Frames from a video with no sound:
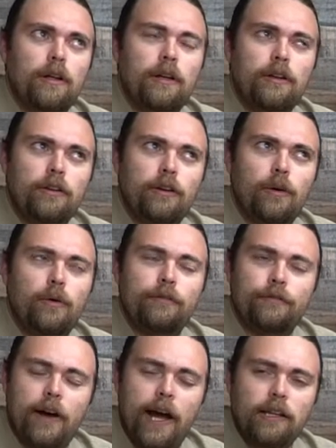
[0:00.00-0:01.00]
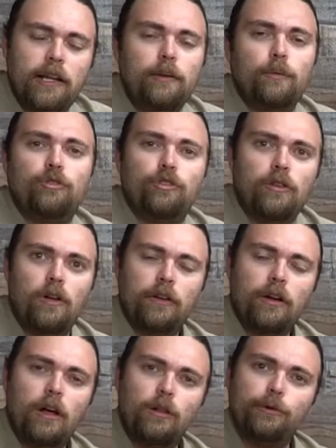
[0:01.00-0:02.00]
indigo, and violet, which is all the
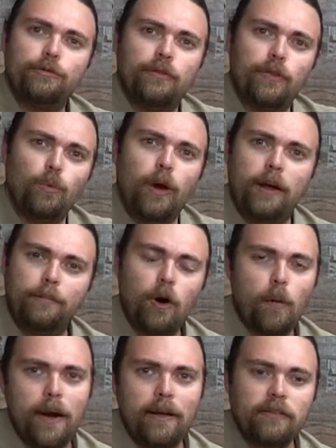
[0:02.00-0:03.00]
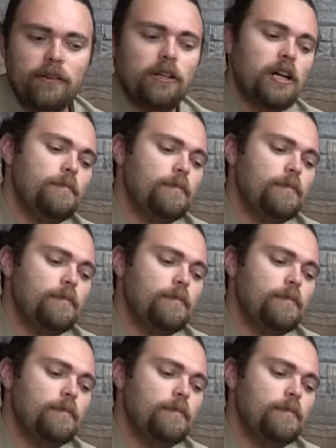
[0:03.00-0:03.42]
colors of the rainbow, basically.